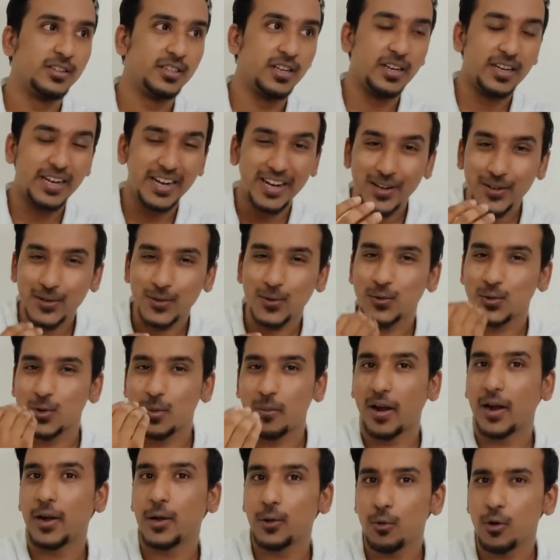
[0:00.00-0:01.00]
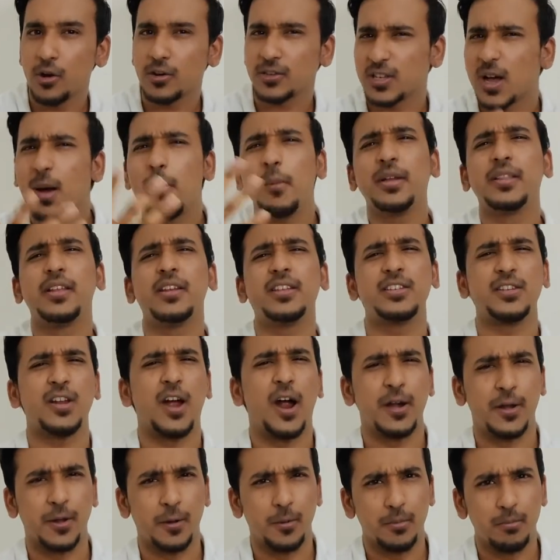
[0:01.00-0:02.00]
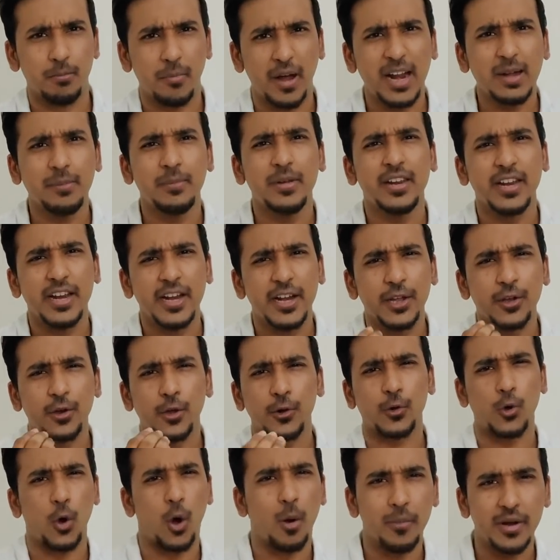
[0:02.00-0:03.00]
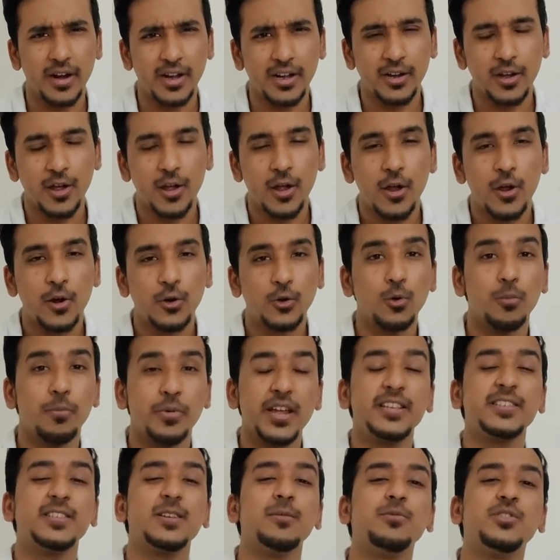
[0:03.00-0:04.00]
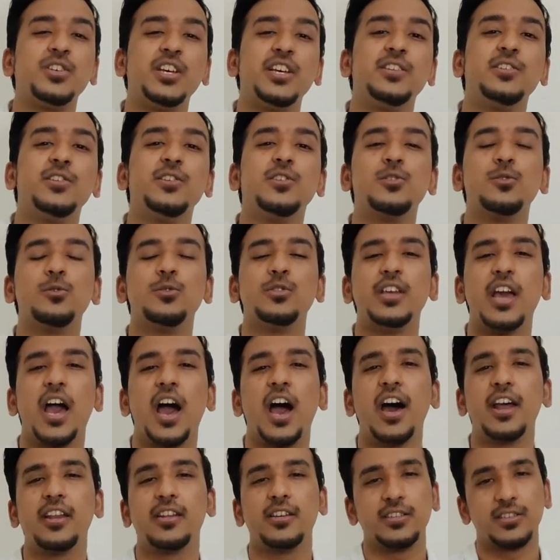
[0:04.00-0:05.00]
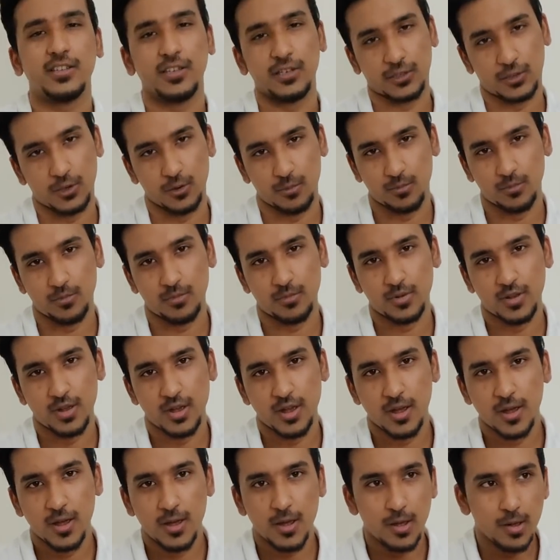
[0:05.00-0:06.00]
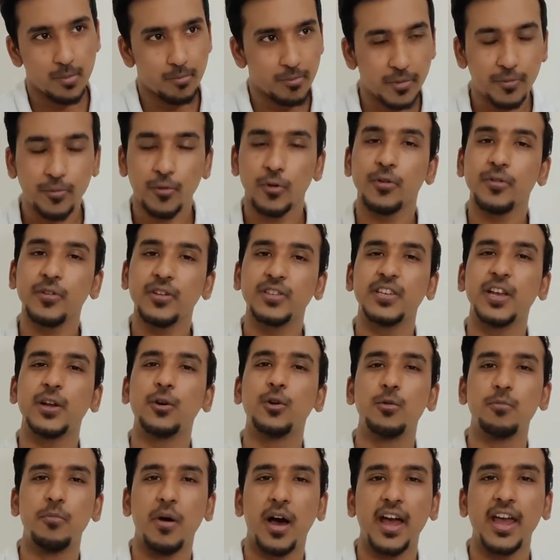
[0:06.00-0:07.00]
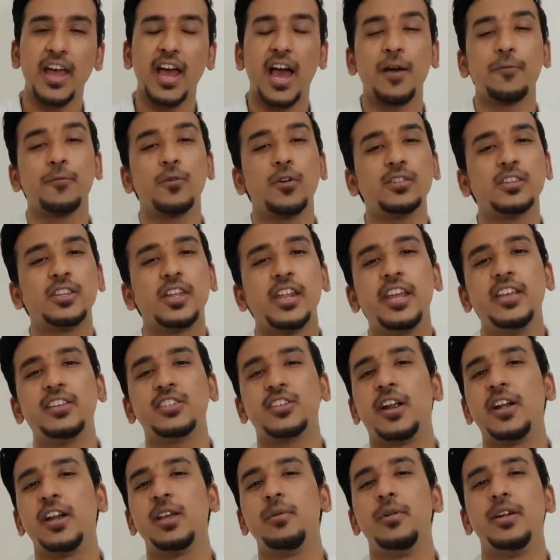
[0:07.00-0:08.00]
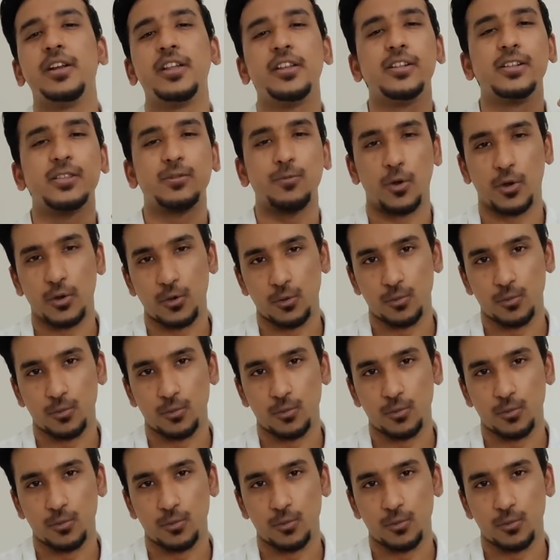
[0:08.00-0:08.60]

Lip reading: the leaders of Zomato or some other startup might be reading your comment to bring some changes to their system. Before we say goodbye, I've got three study materials for